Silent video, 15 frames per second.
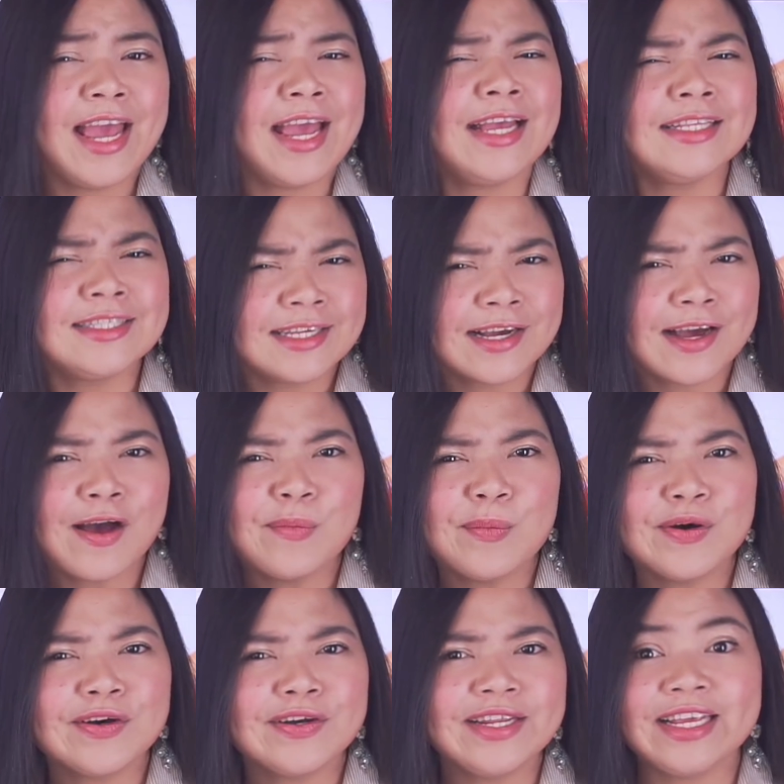it's a
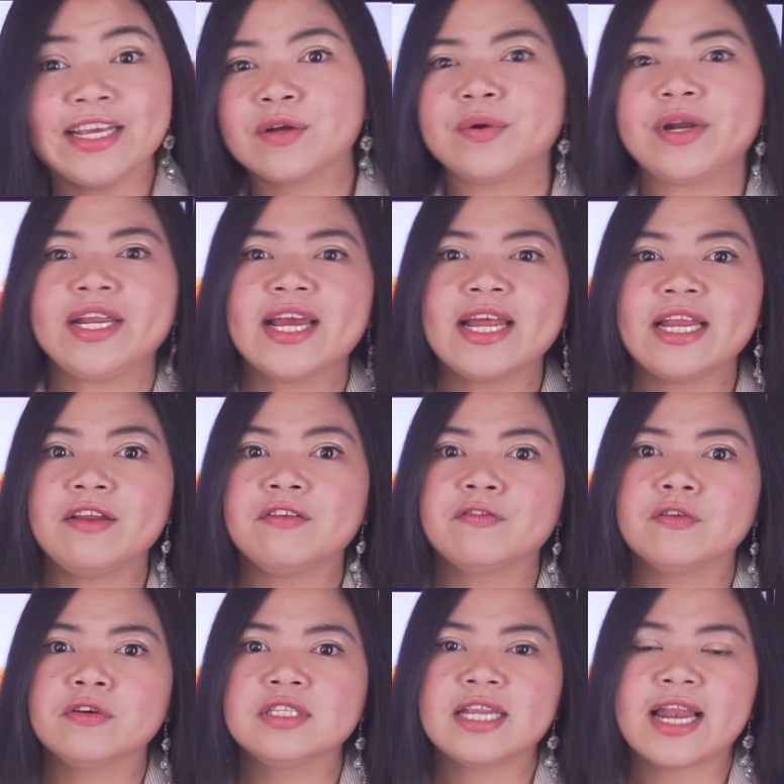common ingredient in
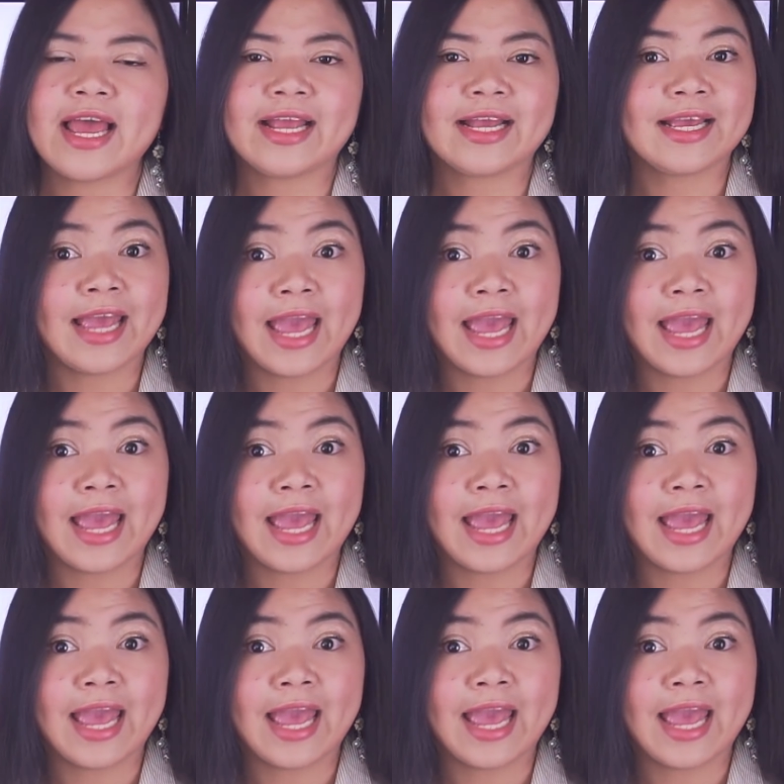foods like